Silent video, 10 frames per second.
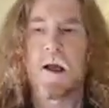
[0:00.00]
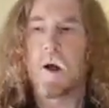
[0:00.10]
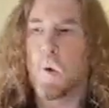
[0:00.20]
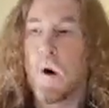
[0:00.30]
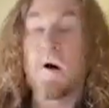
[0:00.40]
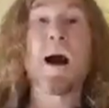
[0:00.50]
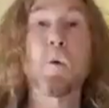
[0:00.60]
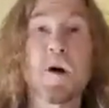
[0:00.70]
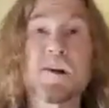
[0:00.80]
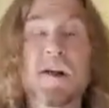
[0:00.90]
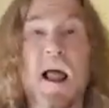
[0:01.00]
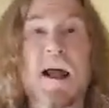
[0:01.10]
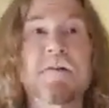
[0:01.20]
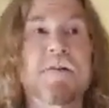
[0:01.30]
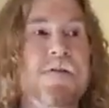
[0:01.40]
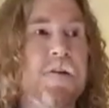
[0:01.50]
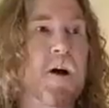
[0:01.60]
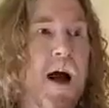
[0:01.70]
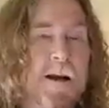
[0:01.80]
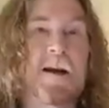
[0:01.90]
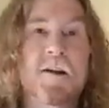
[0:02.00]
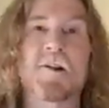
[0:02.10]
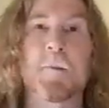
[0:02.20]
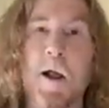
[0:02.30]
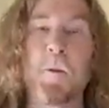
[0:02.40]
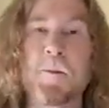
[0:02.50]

where I was in life. I needed some help.